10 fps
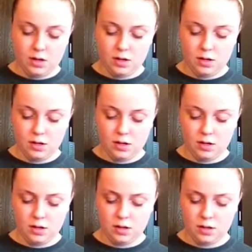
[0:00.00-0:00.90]

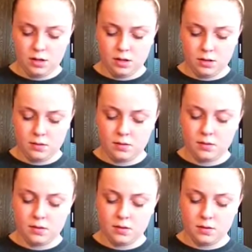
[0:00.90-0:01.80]

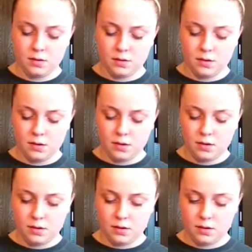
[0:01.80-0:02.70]

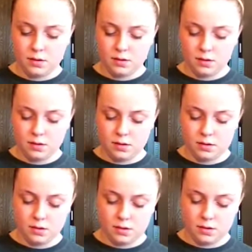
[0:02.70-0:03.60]

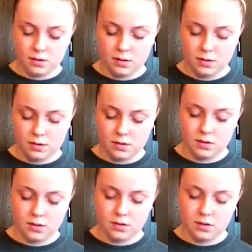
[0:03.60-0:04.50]

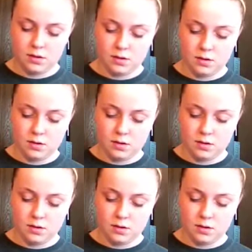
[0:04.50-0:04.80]
(no one is talking)